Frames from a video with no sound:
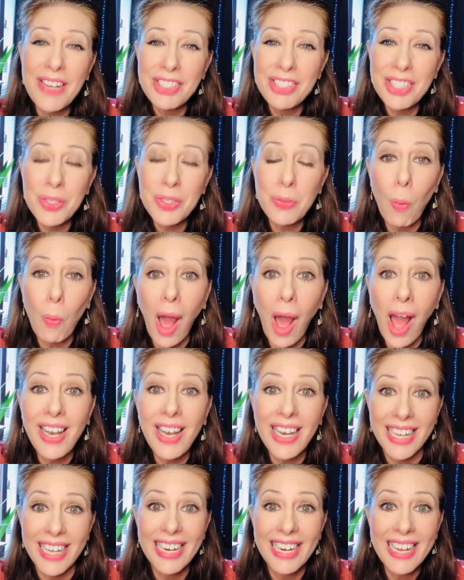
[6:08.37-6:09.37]
his
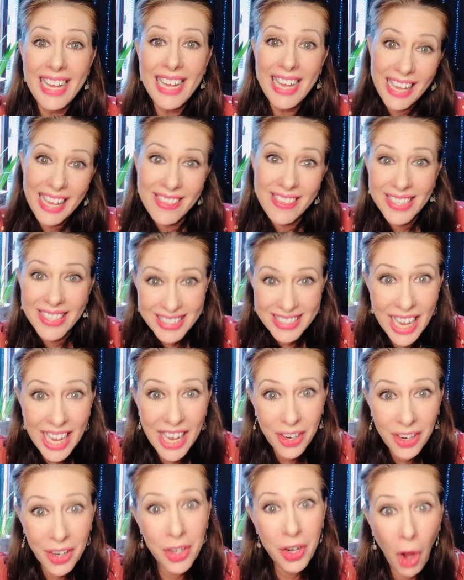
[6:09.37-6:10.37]
wallet in the
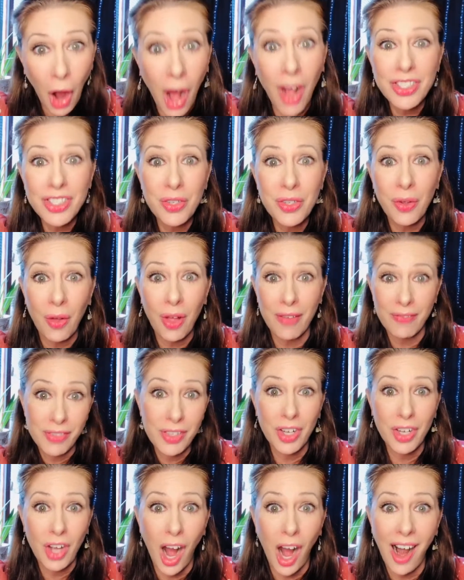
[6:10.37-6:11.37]
center console of the
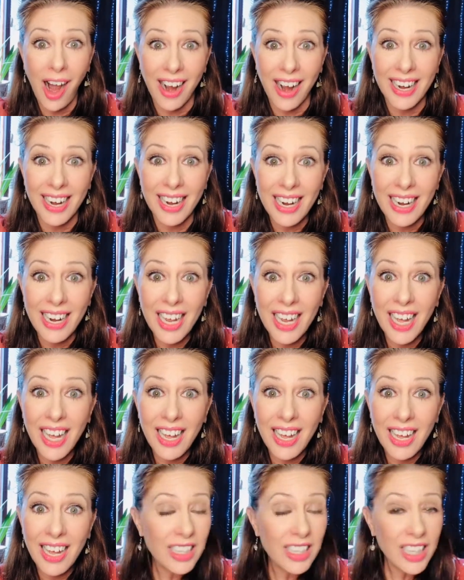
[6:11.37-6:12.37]
car,
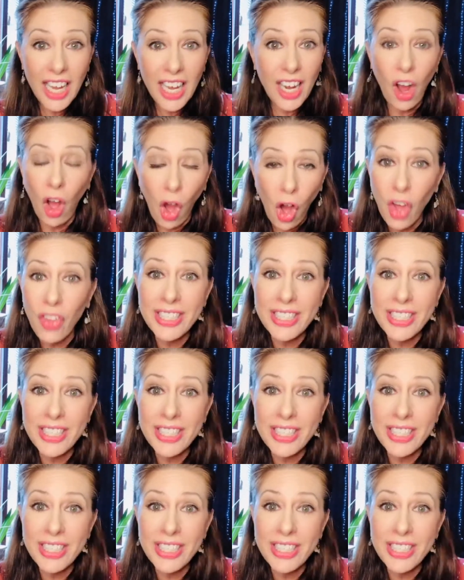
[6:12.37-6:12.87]
like all the